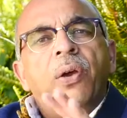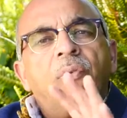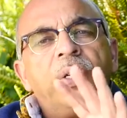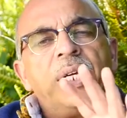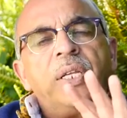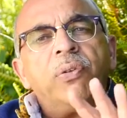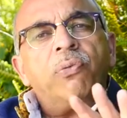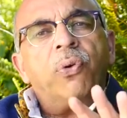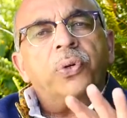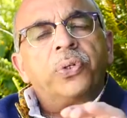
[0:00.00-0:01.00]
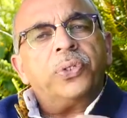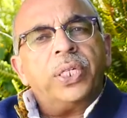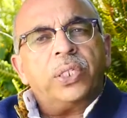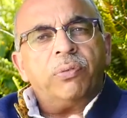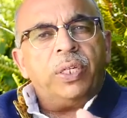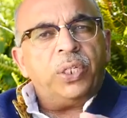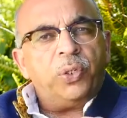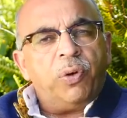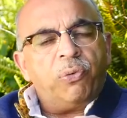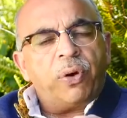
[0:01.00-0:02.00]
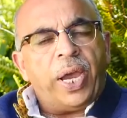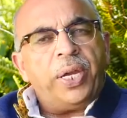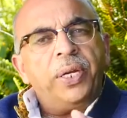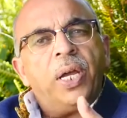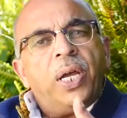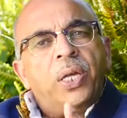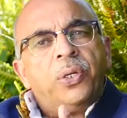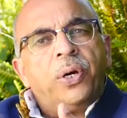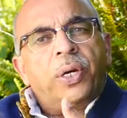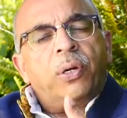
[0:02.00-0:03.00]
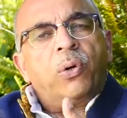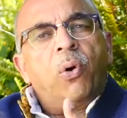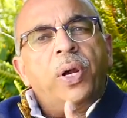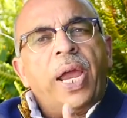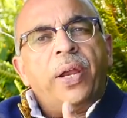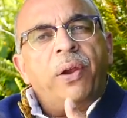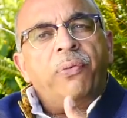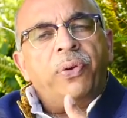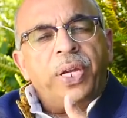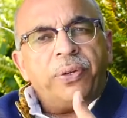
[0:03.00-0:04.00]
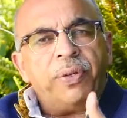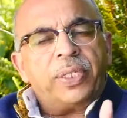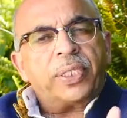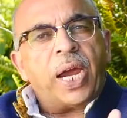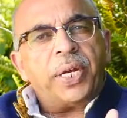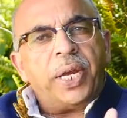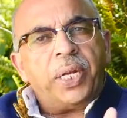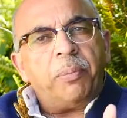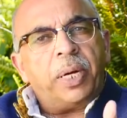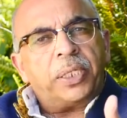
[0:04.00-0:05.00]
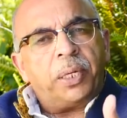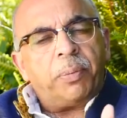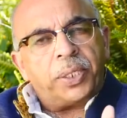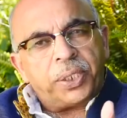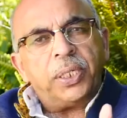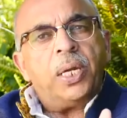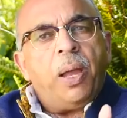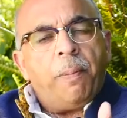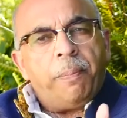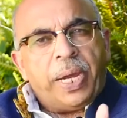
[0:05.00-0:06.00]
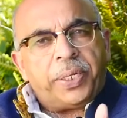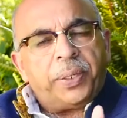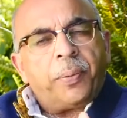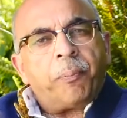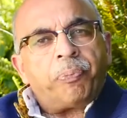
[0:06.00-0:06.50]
Within 4 to 6 weeks you will find your cold hand and feet will start getting much and much better.